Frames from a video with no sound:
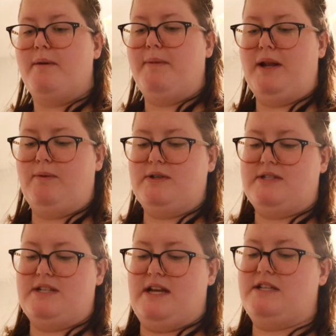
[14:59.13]
But it
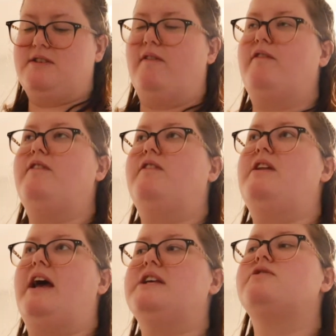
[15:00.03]
was, it's
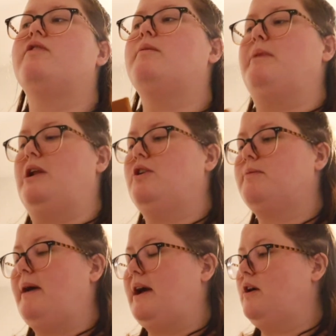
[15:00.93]
nice for me to look
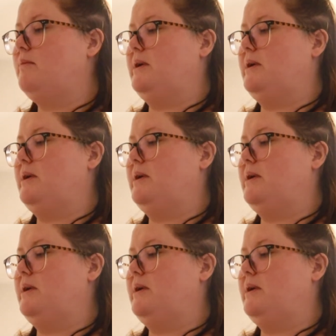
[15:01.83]
back on